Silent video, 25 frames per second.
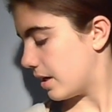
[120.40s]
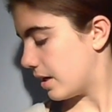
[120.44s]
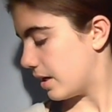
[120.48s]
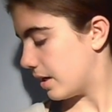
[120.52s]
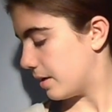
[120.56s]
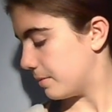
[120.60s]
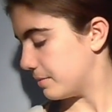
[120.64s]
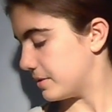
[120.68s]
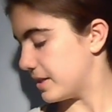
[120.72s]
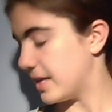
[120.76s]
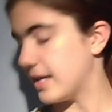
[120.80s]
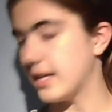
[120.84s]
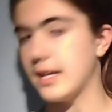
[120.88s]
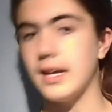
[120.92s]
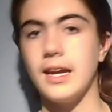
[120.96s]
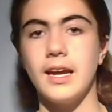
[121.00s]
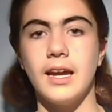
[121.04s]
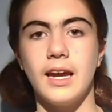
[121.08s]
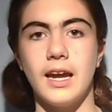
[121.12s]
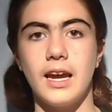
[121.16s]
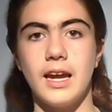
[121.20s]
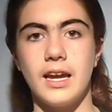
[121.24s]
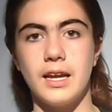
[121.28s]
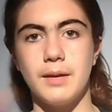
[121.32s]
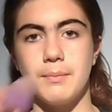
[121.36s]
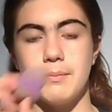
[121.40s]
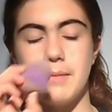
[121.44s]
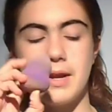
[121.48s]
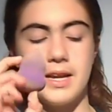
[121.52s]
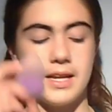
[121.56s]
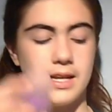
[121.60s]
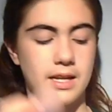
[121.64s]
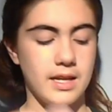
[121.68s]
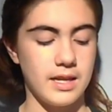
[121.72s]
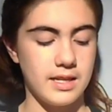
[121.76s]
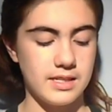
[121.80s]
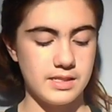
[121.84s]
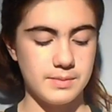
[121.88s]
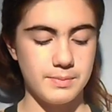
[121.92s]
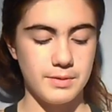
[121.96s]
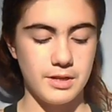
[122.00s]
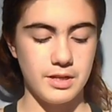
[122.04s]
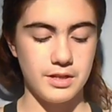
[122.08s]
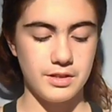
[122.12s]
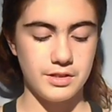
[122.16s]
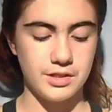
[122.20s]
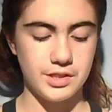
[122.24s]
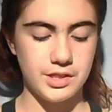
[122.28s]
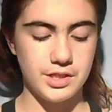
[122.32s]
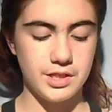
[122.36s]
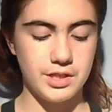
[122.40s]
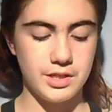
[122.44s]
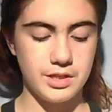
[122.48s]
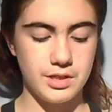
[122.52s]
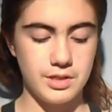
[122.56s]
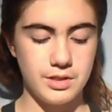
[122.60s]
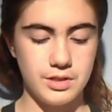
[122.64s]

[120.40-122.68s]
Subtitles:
and I'm taking a manicure sponge